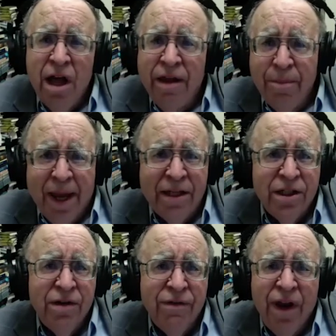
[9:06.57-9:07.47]
on the
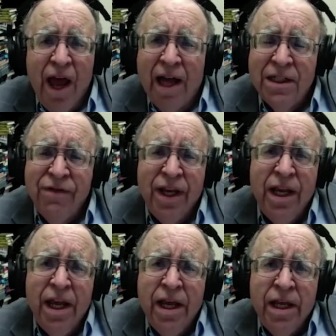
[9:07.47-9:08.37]
basis of philosophy,
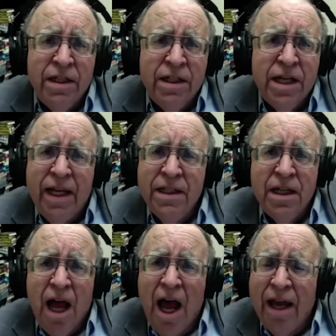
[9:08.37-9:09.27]
says,
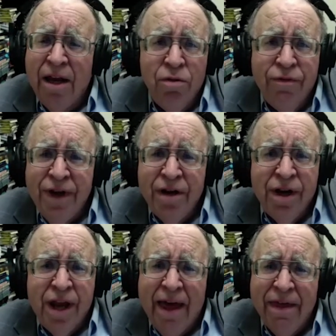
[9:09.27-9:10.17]
I don't fear
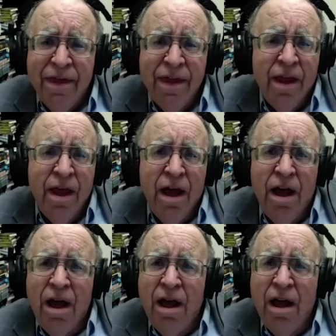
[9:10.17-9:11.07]
death
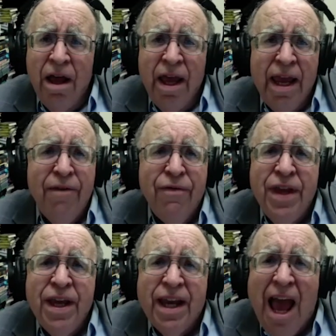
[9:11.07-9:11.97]
if
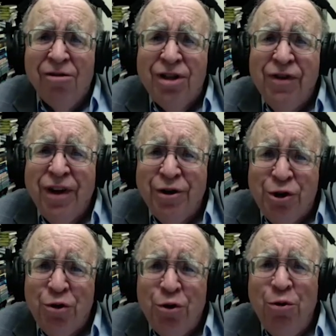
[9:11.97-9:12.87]
the accounts of it are
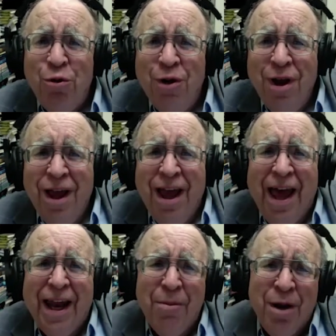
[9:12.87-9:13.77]
true,
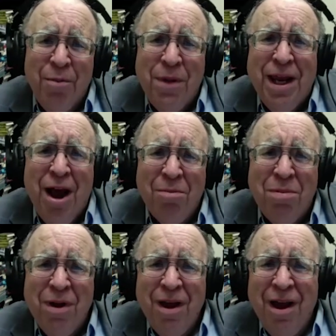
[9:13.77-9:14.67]
and I'm going to meet up
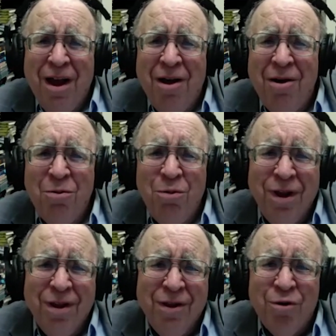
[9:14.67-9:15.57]

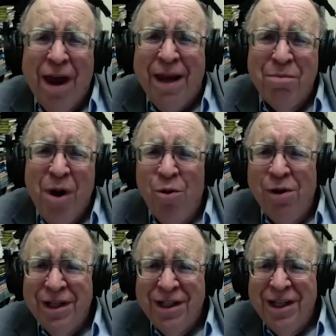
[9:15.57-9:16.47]
with the great
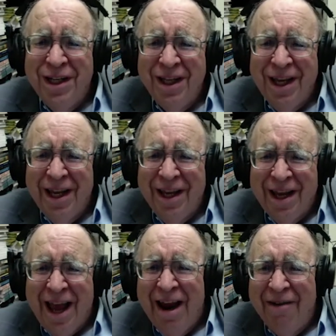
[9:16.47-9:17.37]
poets in the
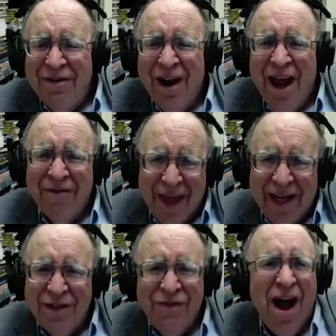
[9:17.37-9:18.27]
afterlife, then
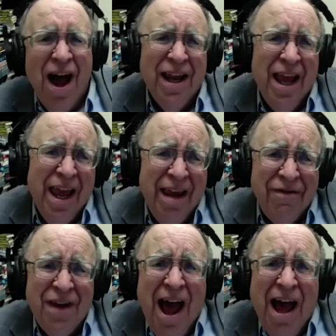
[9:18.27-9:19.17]
it's fine.
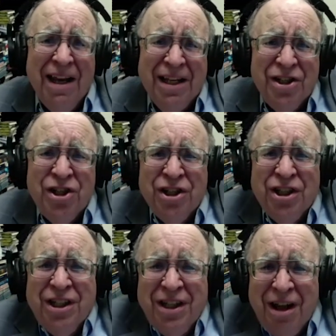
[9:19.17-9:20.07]
If not, it's
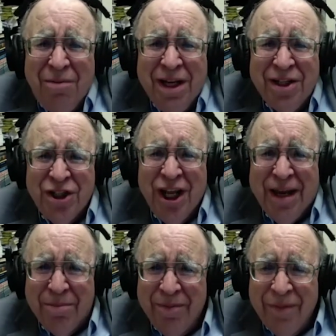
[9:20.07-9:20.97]
just I'll be asleep.